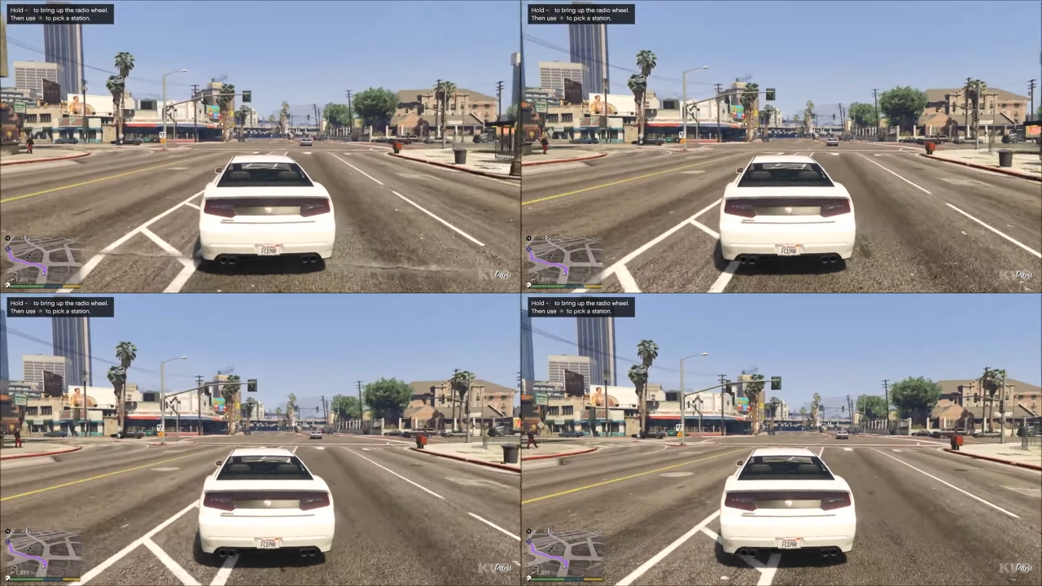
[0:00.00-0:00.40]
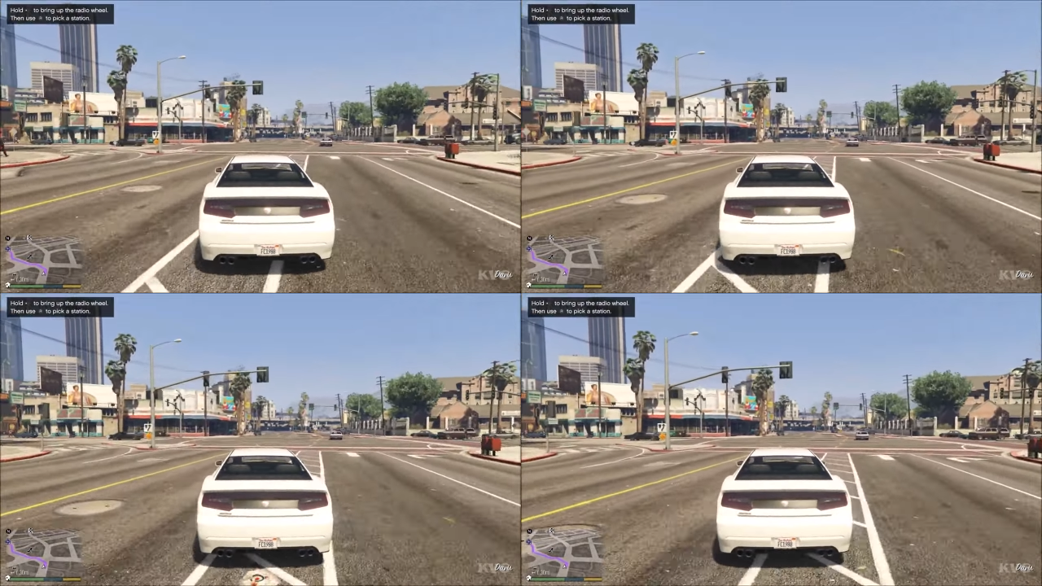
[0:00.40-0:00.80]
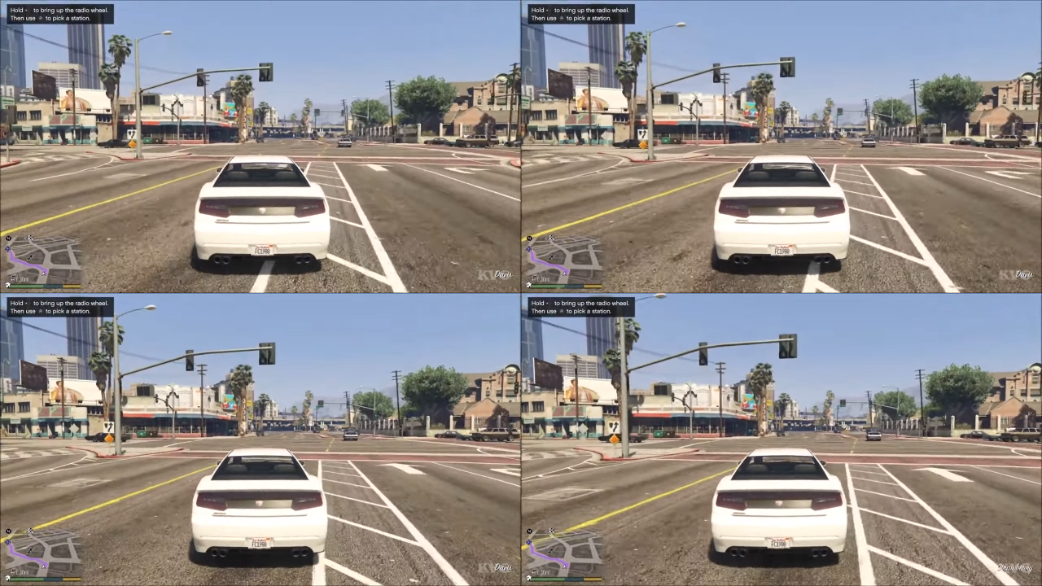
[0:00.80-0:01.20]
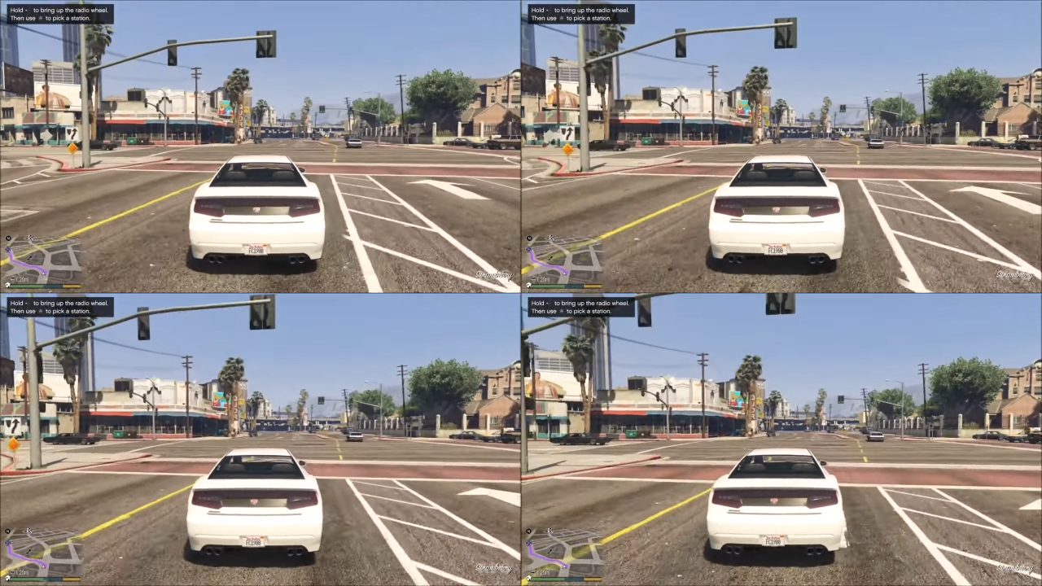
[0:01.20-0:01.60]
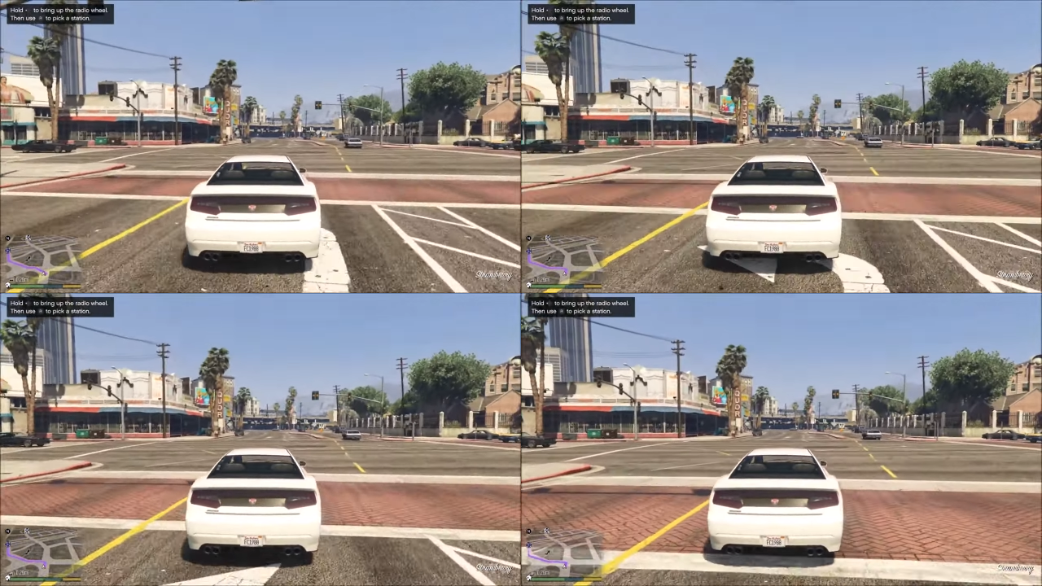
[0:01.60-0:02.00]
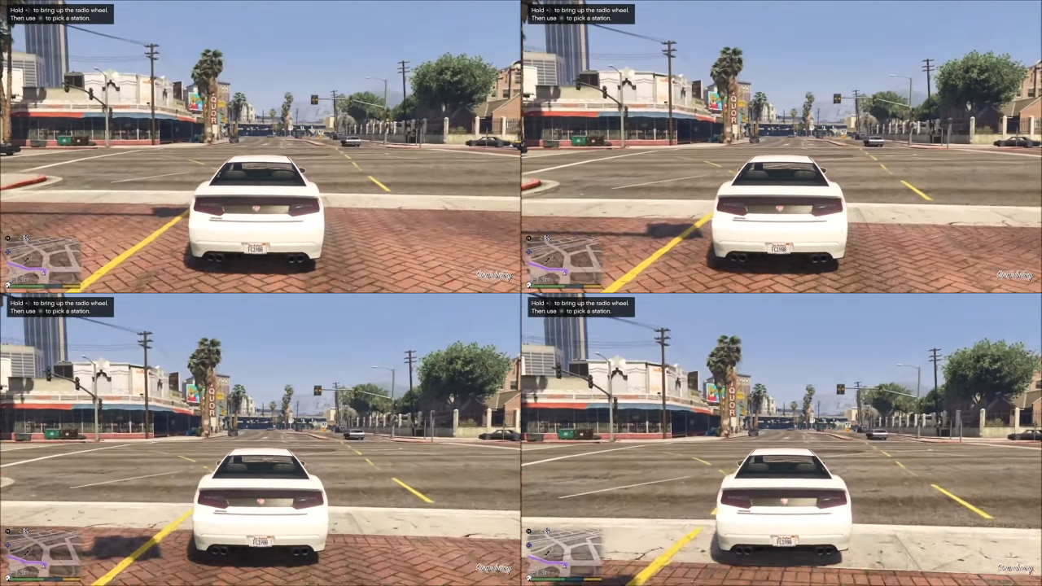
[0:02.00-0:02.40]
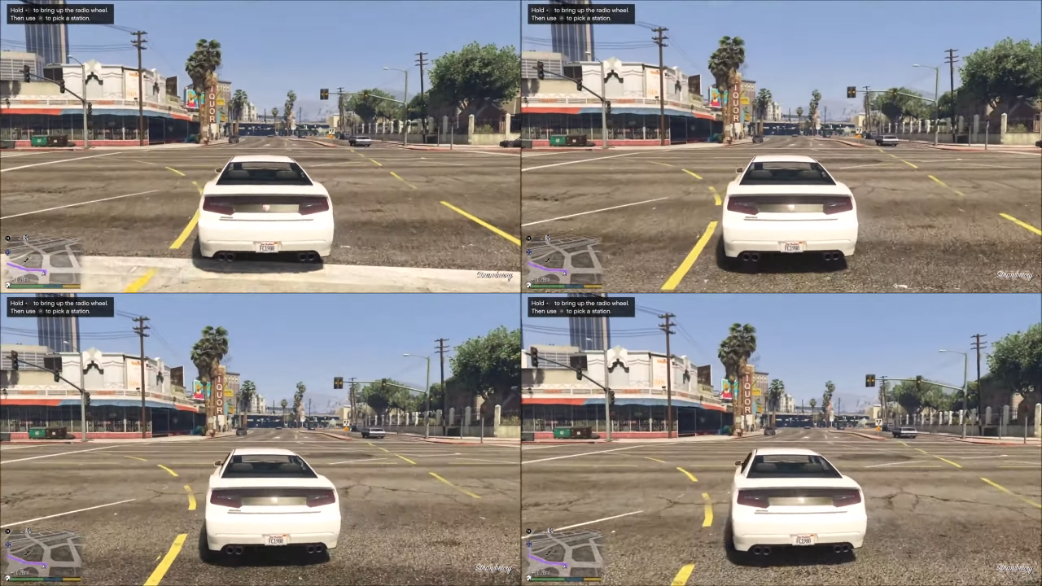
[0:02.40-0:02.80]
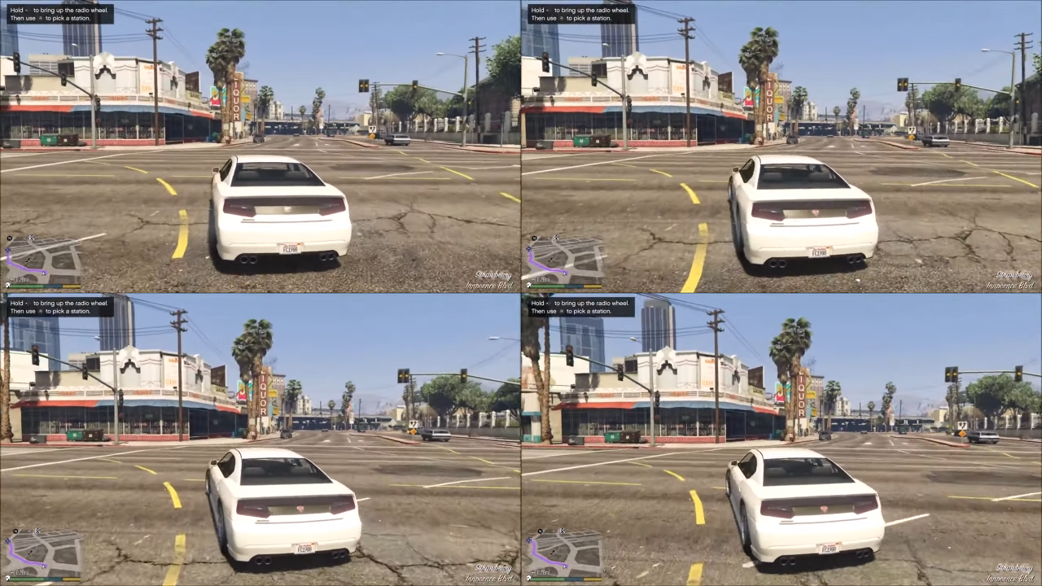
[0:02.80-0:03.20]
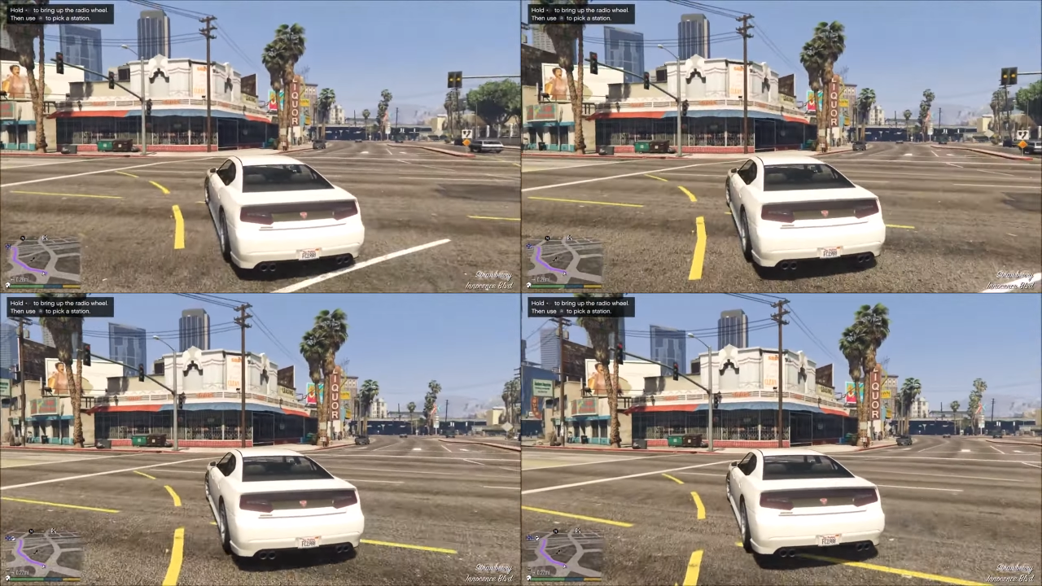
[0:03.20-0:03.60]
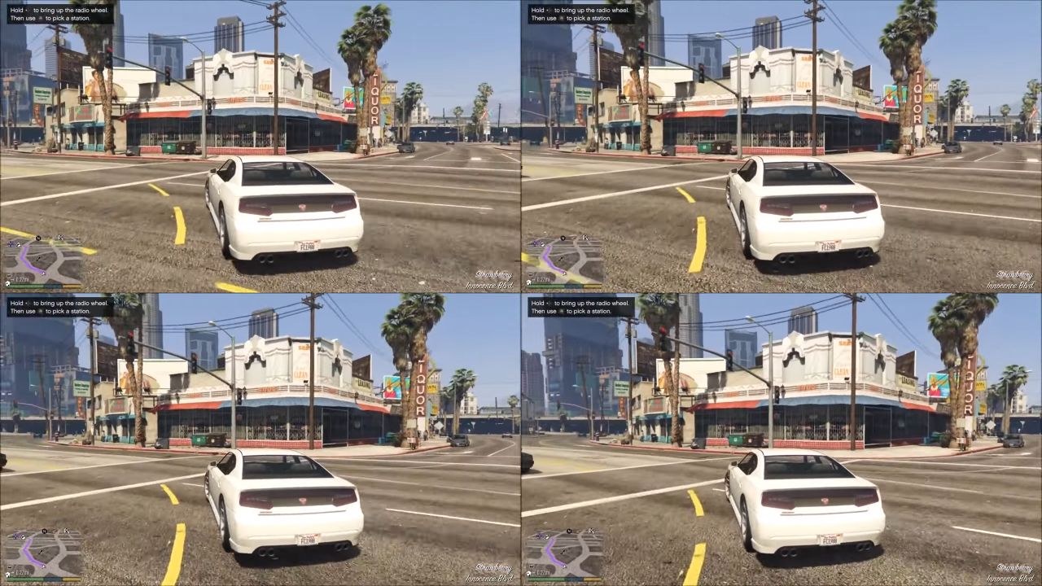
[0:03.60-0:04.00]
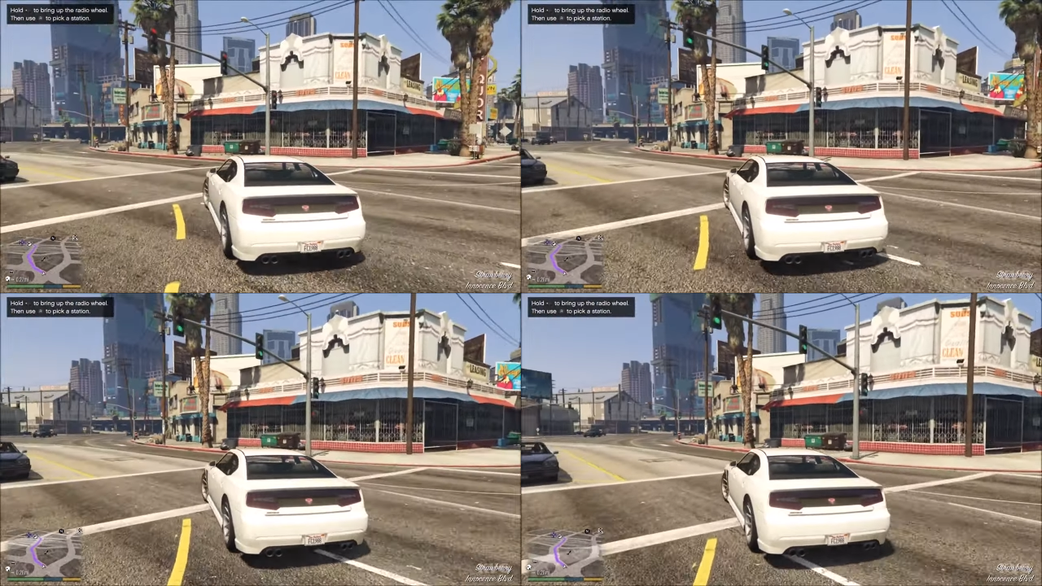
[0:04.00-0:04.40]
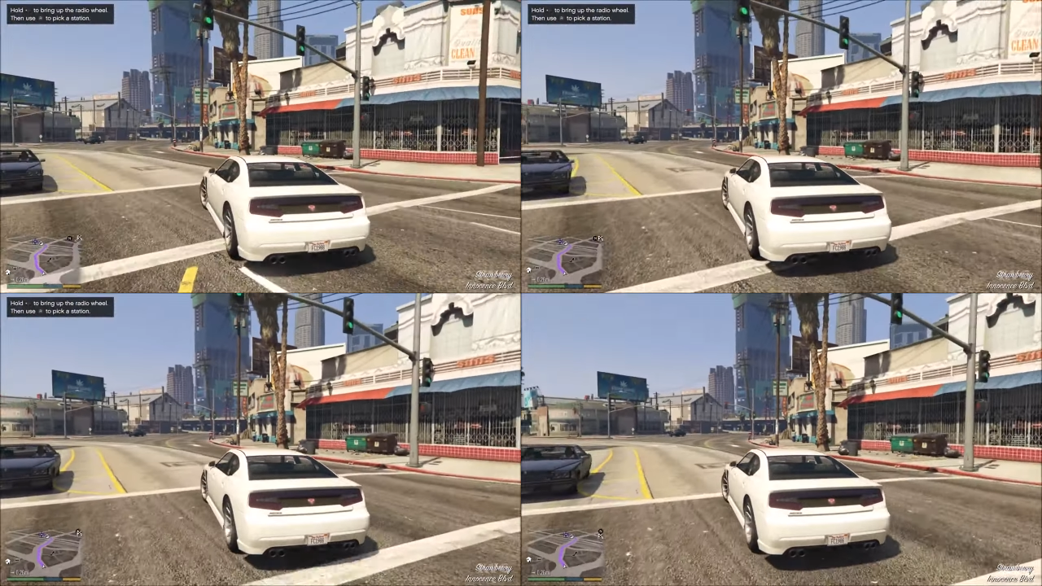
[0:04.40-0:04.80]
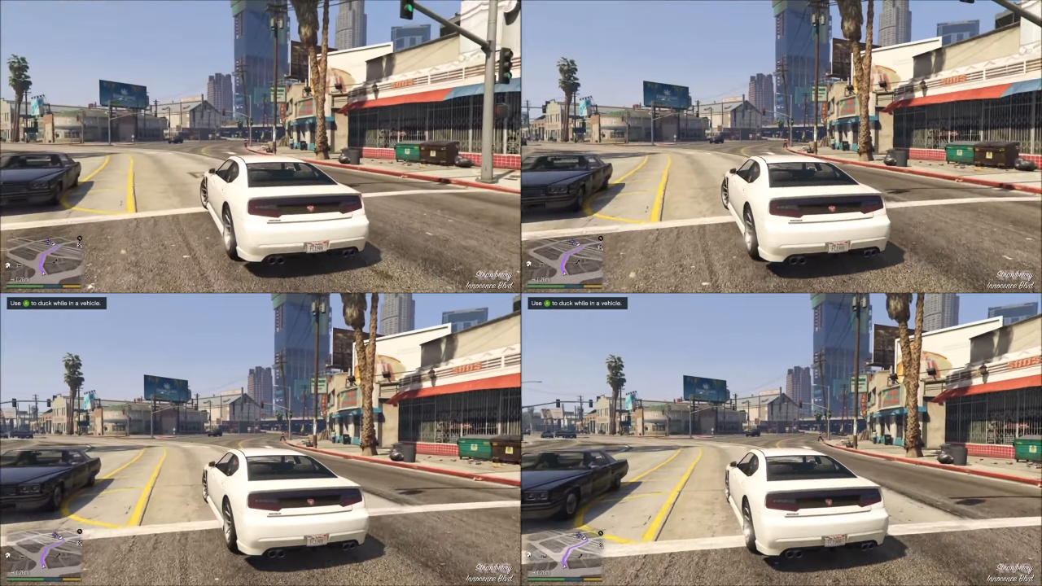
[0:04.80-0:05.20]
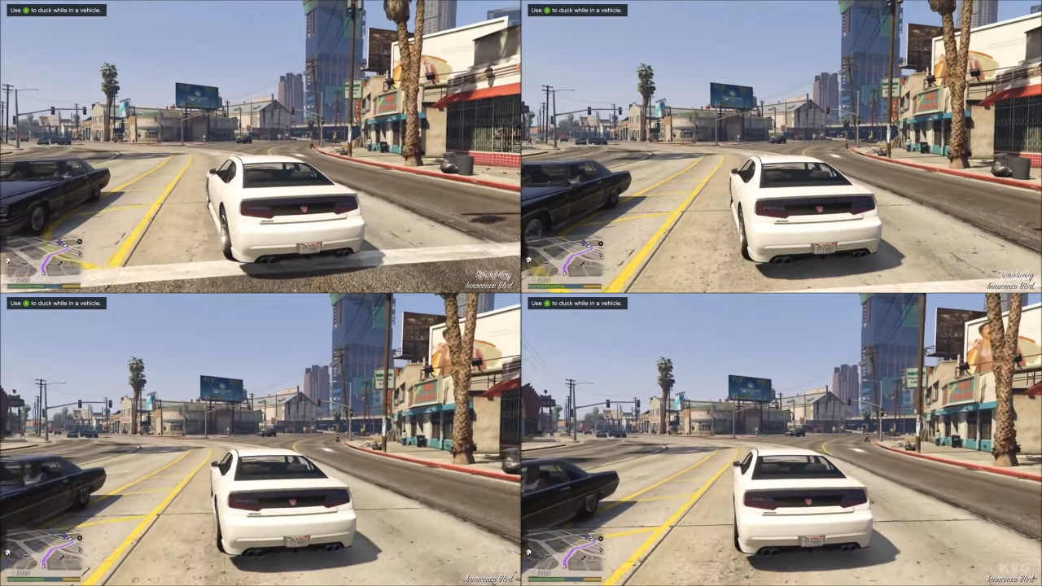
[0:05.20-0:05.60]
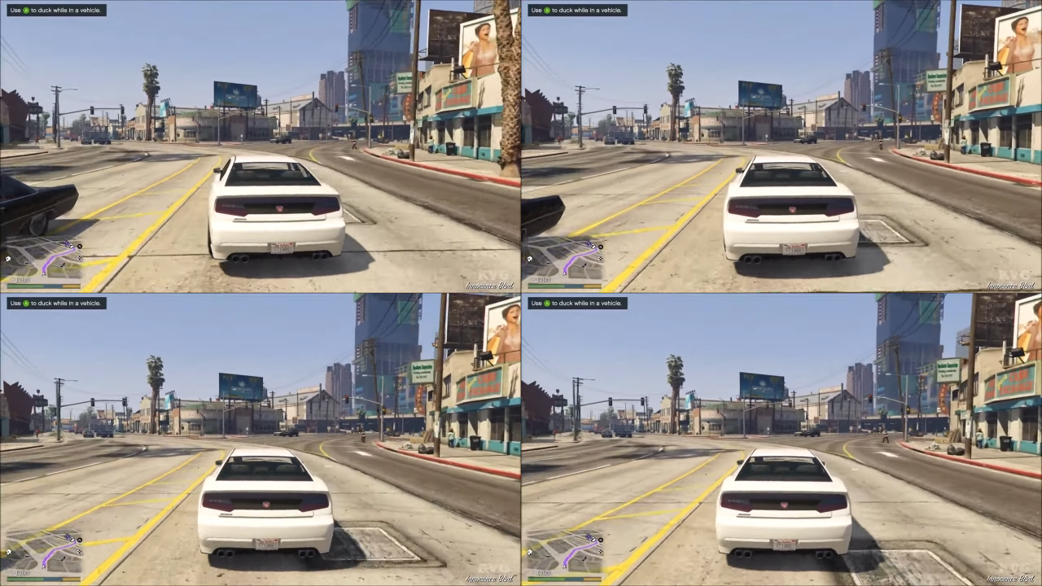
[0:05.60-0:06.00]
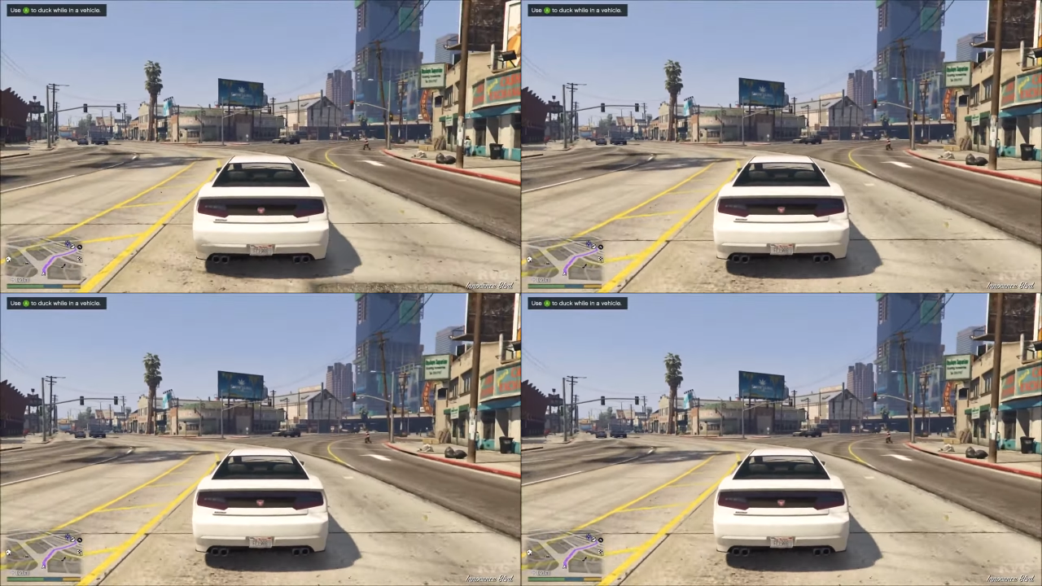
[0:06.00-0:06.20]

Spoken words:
(no speaker visible)